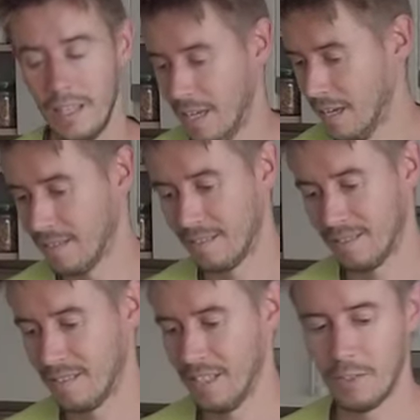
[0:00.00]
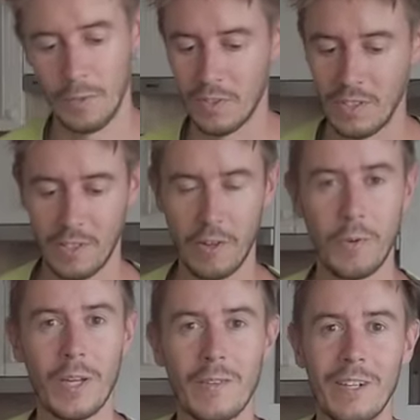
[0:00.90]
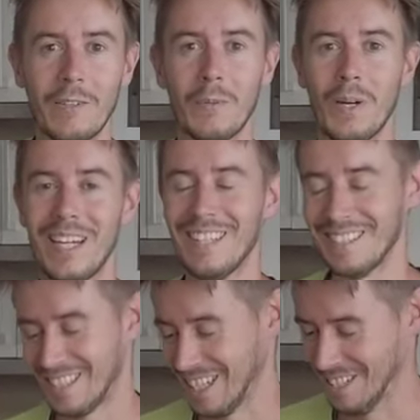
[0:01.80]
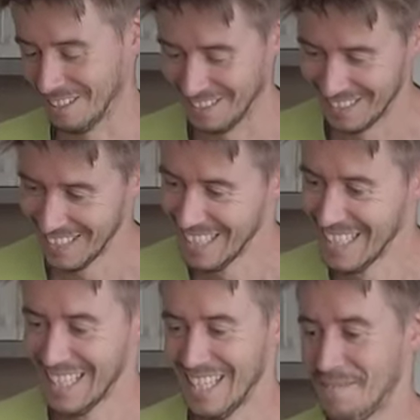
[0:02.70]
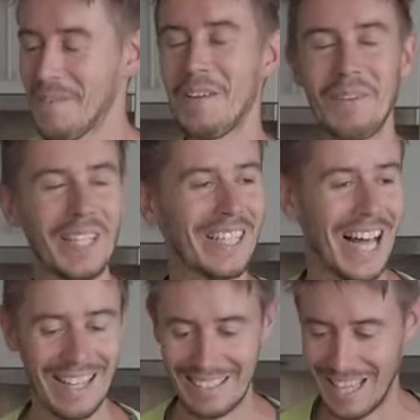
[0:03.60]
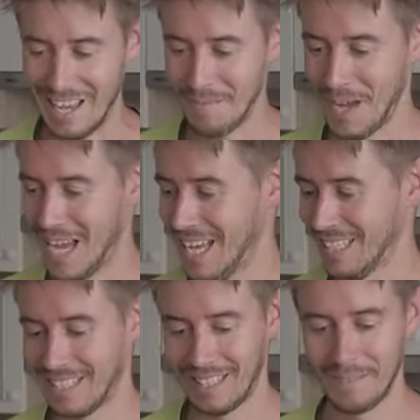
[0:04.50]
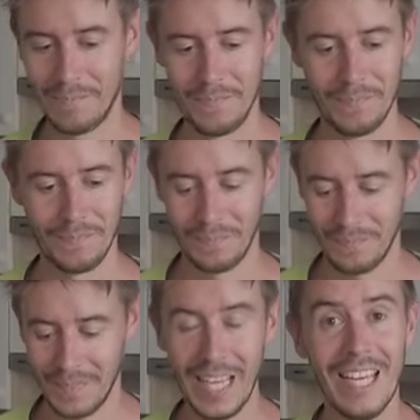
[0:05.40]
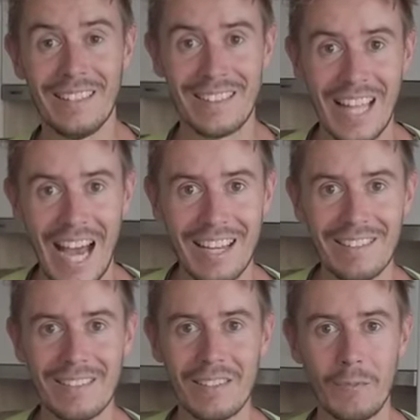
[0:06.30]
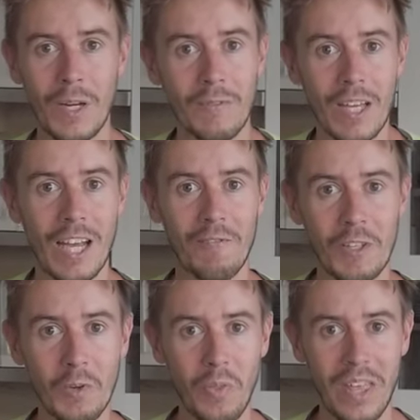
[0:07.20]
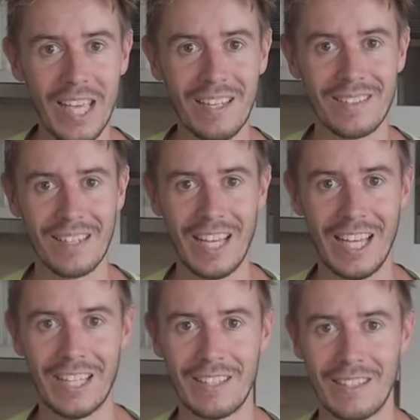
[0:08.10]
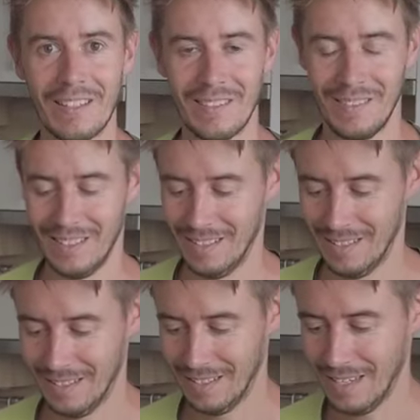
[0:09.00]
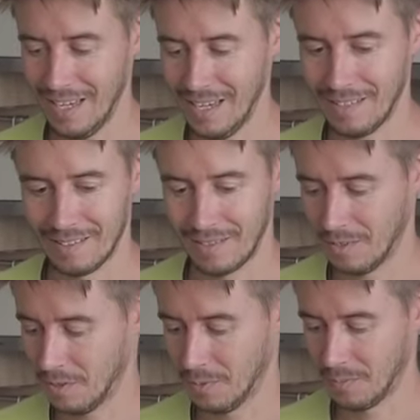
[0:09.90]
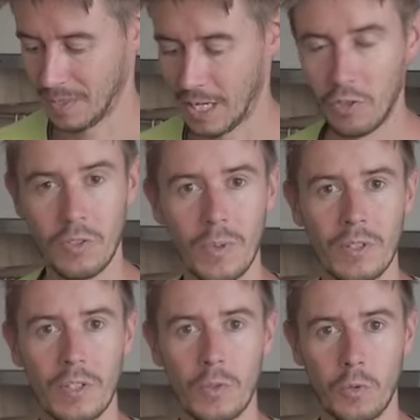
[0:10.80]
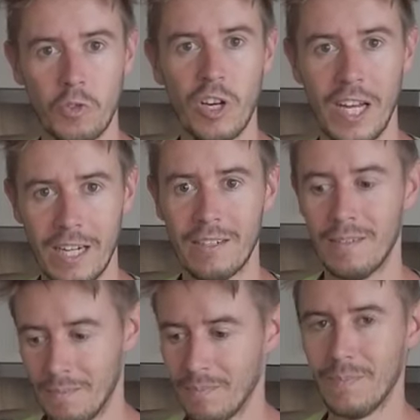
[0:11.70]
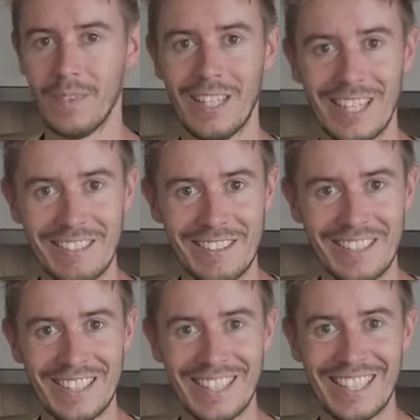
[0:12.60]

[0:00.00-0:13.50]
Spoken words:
Yes, it wasn't growing very well, so maybe the last time, but it's nice when we have new things. And yeah, so I just wanted to share this.